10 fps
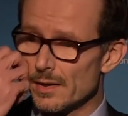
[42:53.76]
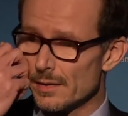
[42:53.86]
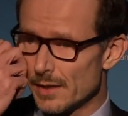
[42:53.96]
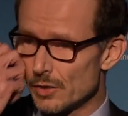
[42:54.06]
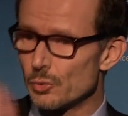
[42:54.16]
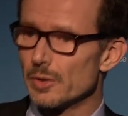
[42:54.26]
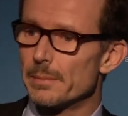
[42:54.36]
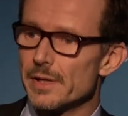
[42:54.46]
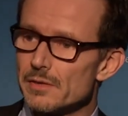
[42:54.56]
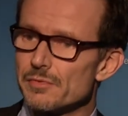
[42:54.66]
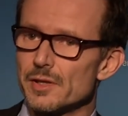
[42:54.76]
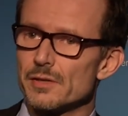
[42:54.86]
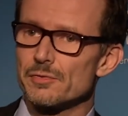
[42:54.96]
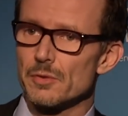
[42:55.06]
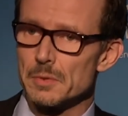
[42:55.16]
that will benefit
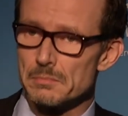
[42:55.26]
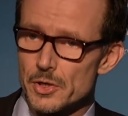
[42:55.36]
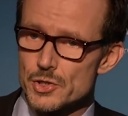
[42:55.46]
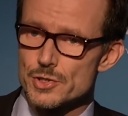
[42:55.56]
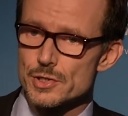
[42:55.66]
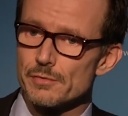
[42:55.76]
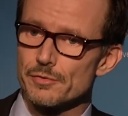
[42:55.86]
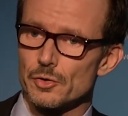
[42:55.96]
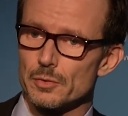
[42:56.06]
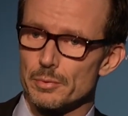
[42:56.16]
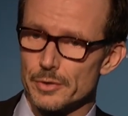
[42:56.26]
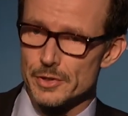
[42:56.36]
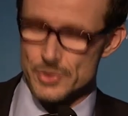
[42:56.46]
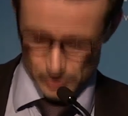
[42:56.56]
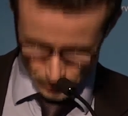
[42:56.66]
from a much softer prudential